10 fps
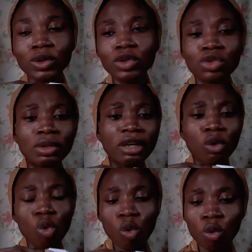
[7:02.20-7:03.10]
you want to do
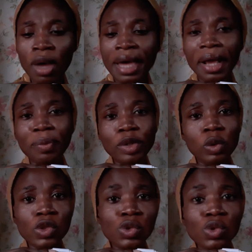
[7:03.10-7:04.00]
kiko, April you
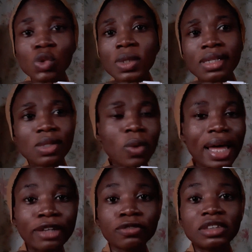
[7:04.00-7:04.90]
want to do twist. What
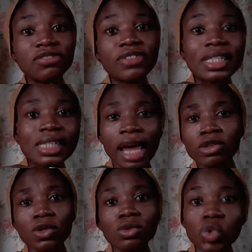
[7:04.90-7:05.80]
kind of different styles
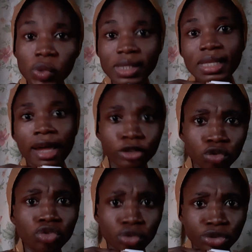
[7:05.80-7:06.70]
of twist can you
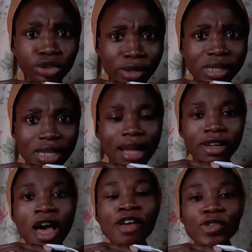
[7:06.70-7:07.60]
do you understand?
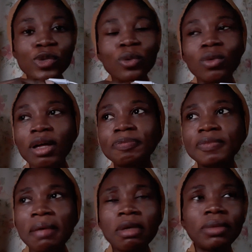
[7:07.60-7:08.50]
So
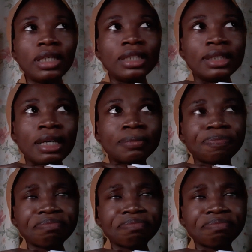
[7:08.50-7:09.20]
then maybe in